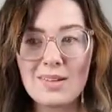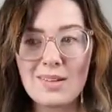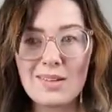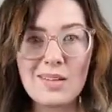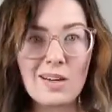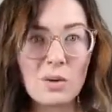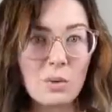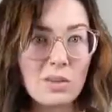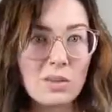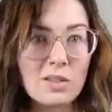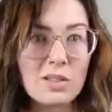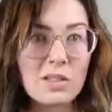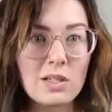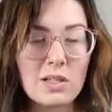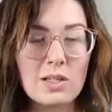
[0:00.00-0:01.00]
get really
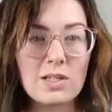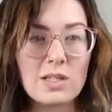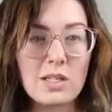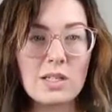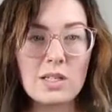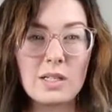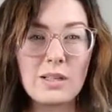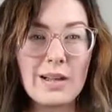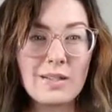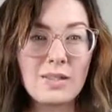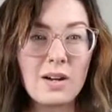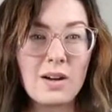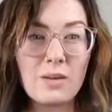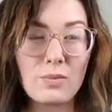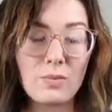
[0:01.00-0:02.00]
serious and neglect
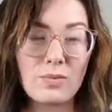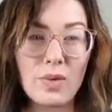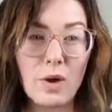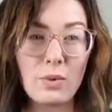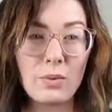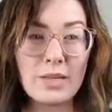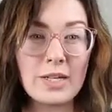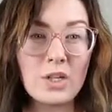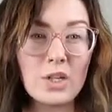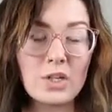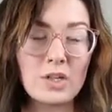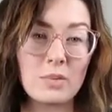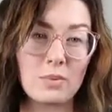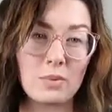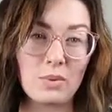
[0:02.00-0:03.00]
our
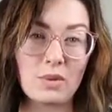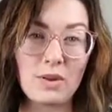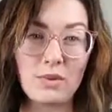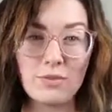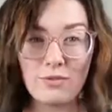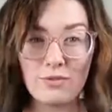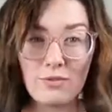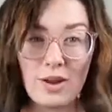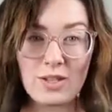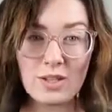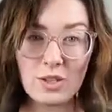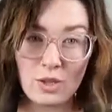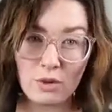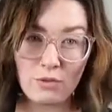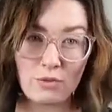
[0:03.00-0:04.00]
relationships with our friends
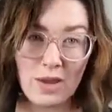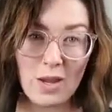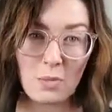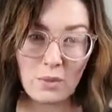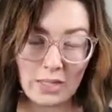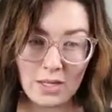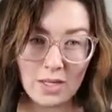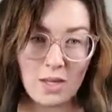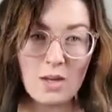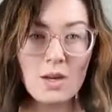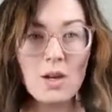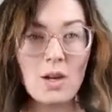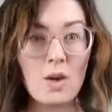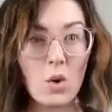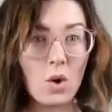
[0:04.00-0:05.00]
and our family?
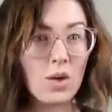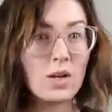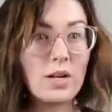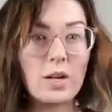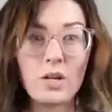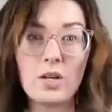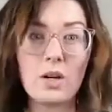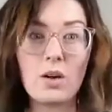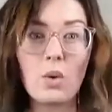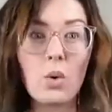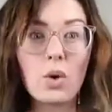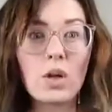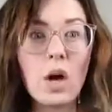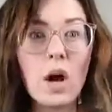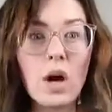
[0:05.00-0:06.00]
Or
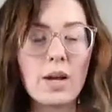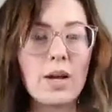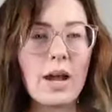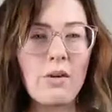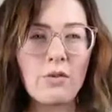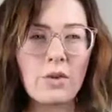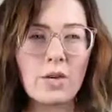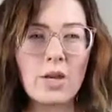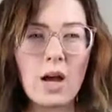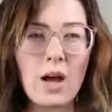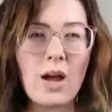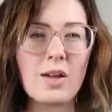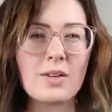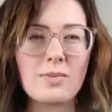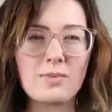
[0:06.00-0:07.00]
God, have we
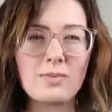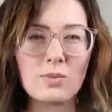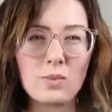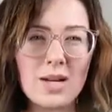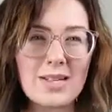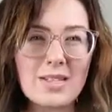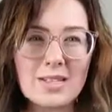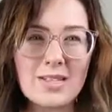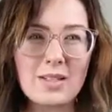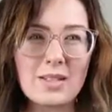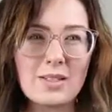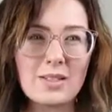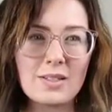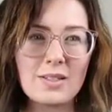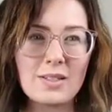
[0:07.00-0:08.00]
not
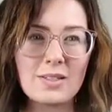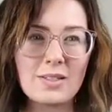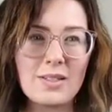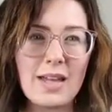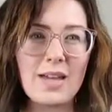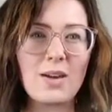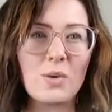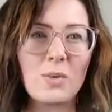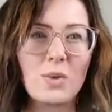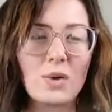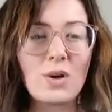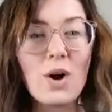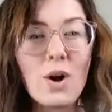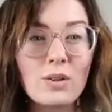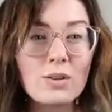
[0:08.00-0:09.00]
rested like we're
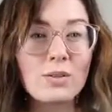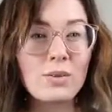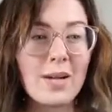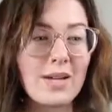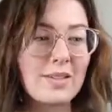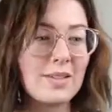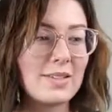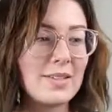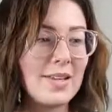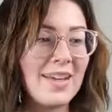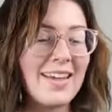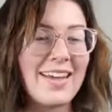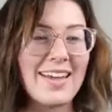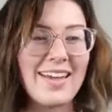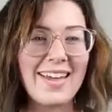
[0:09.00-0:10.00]
called to rest?
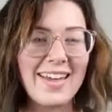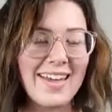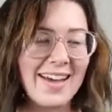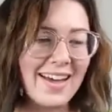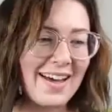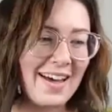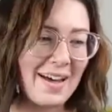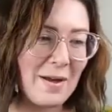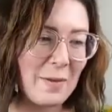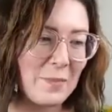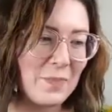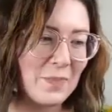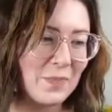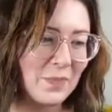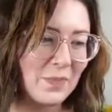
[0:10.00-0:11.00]
To